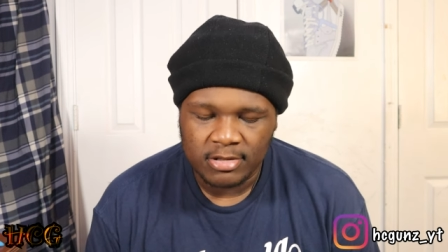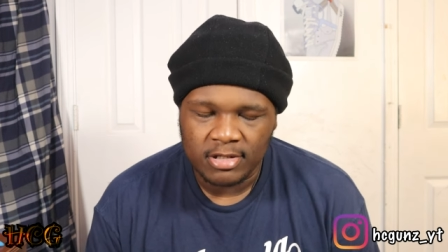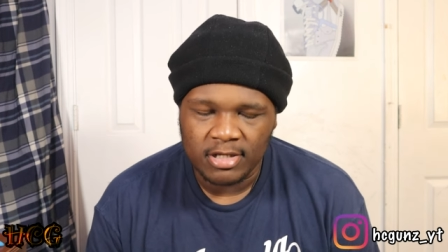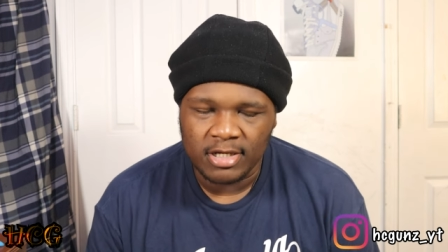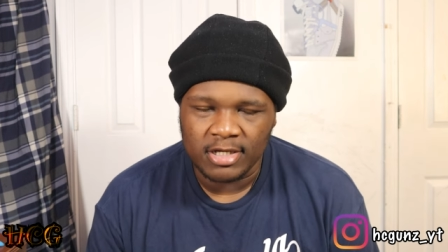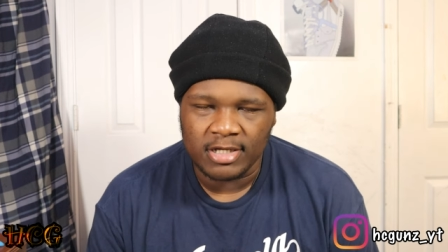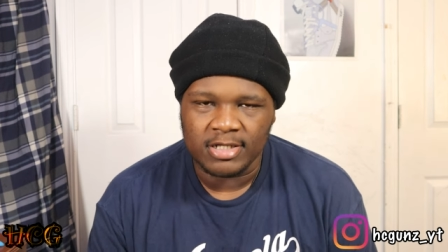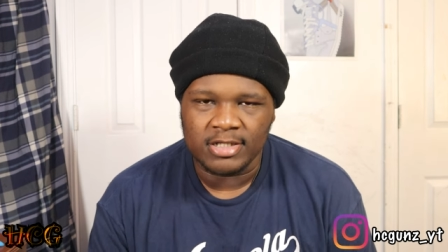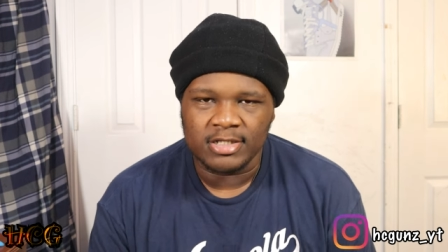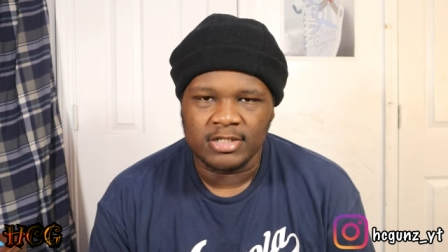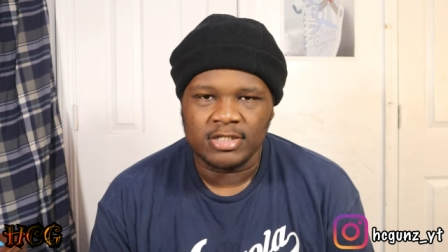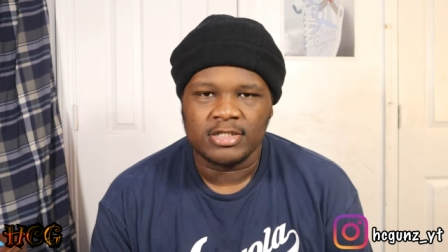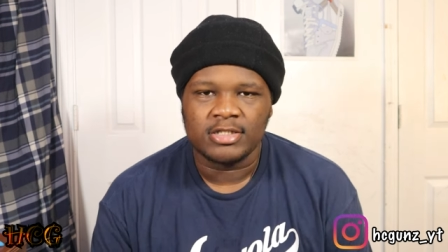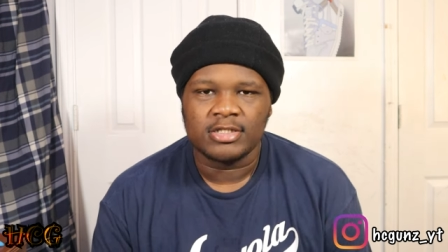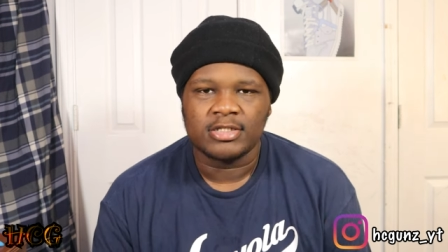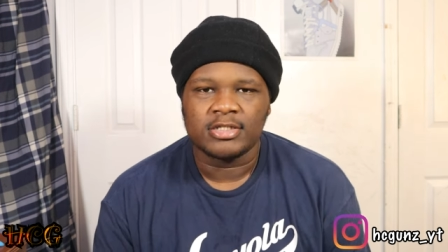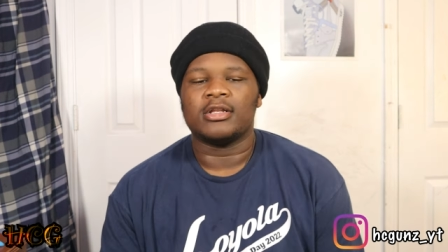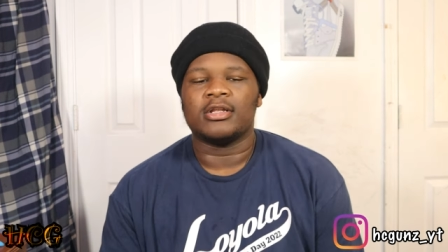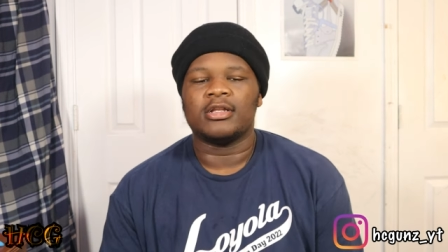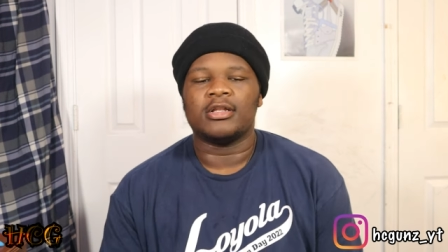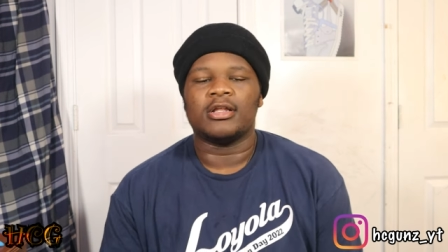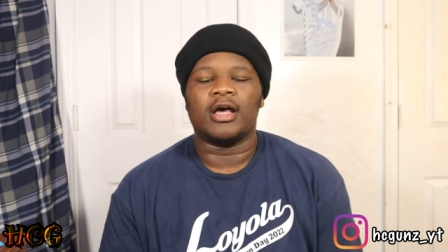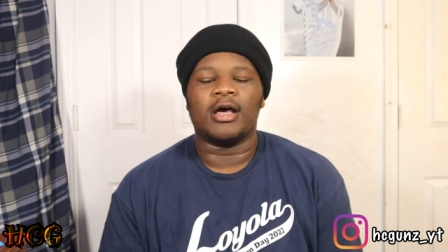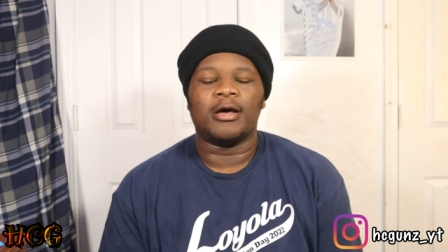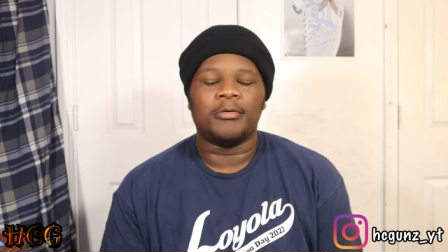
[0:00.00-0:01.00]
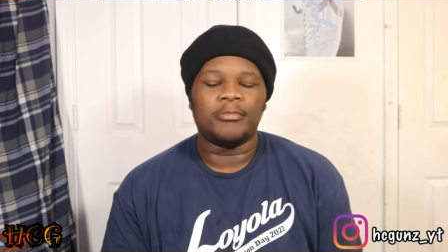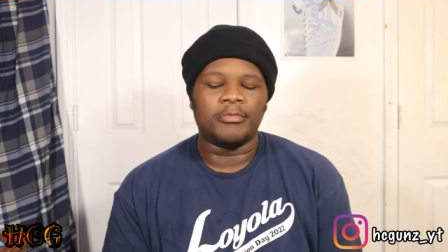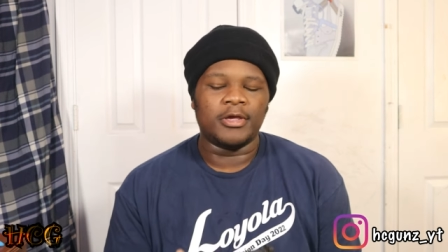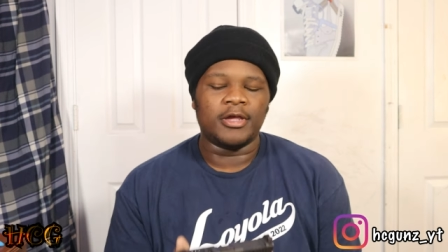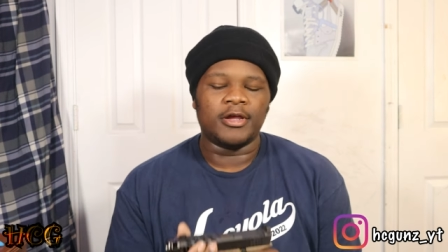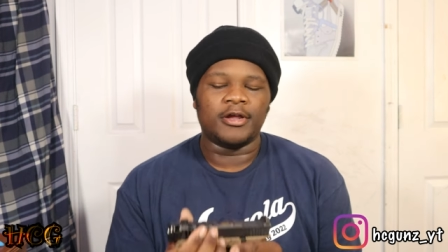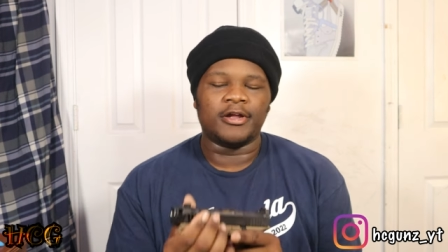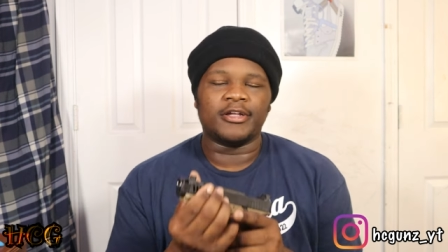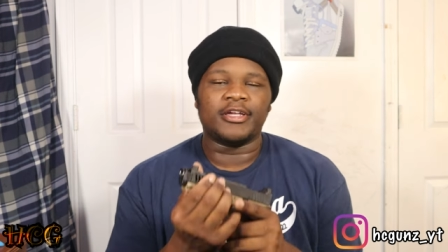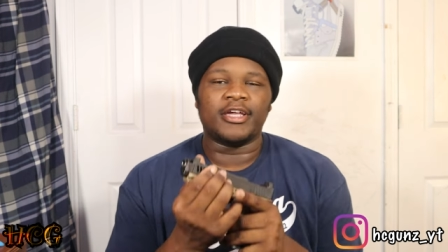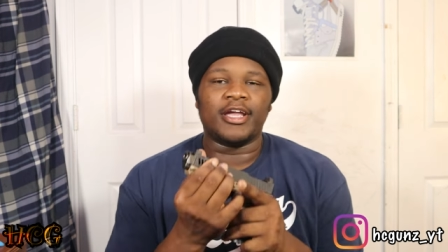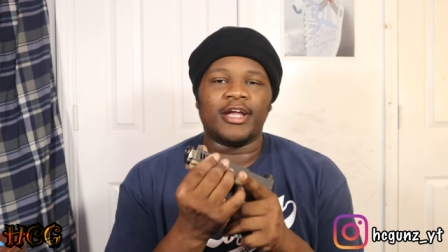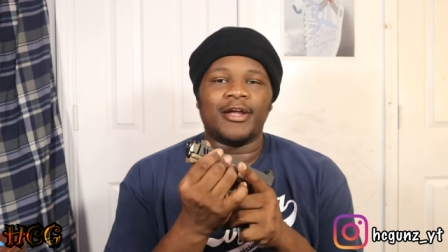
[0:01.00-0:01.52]
Cause I'm
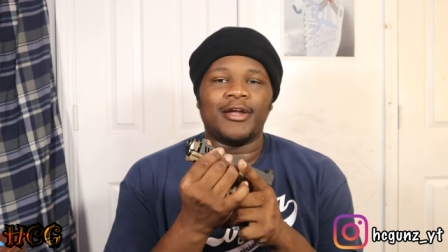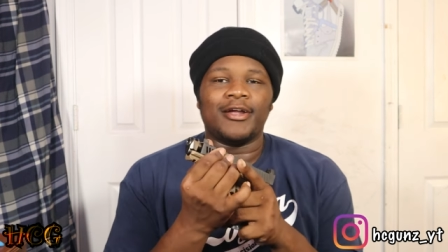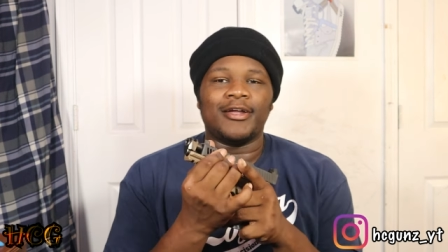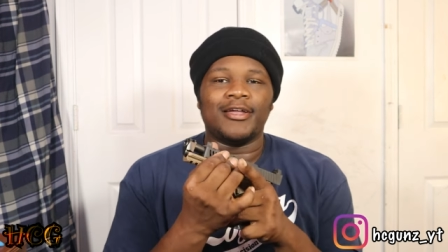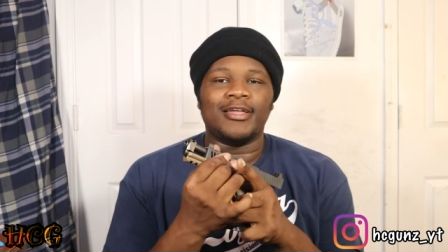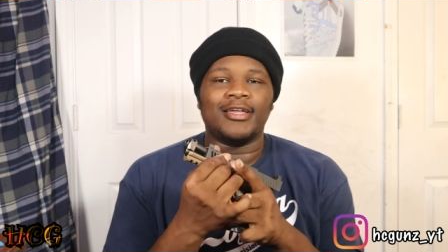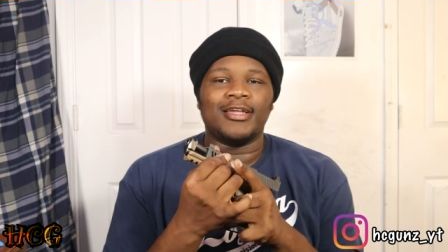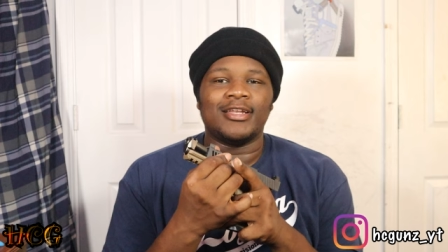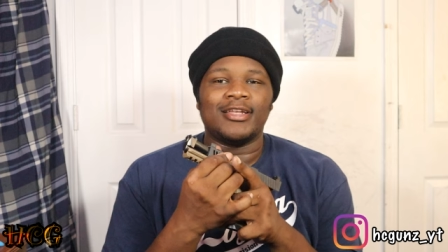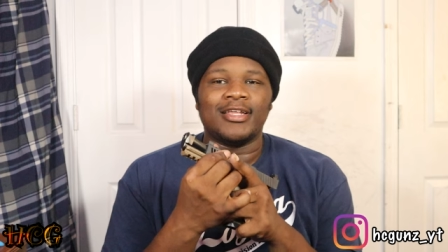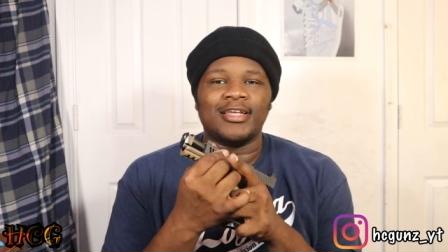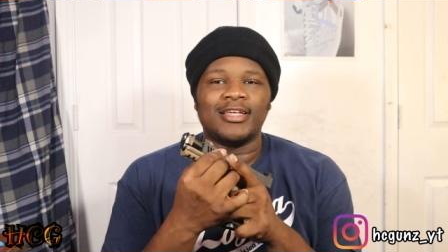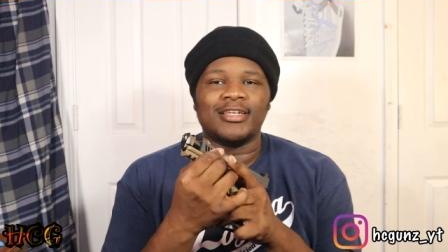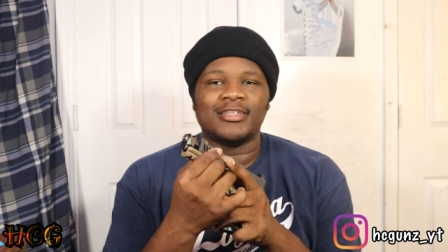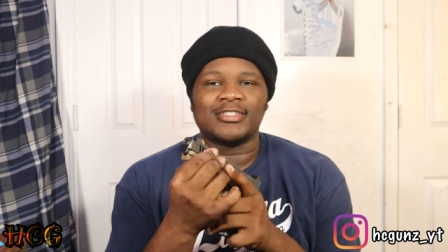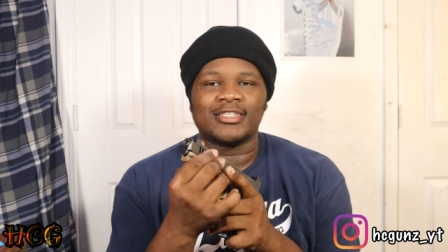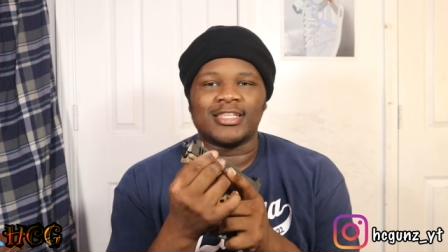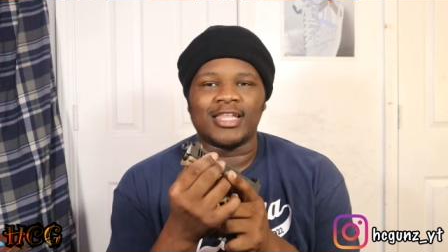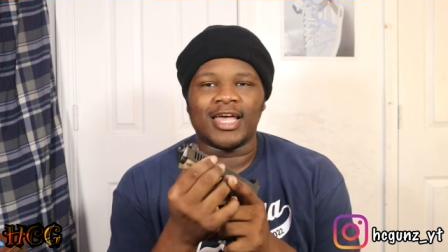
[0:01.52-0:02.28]
here carrying this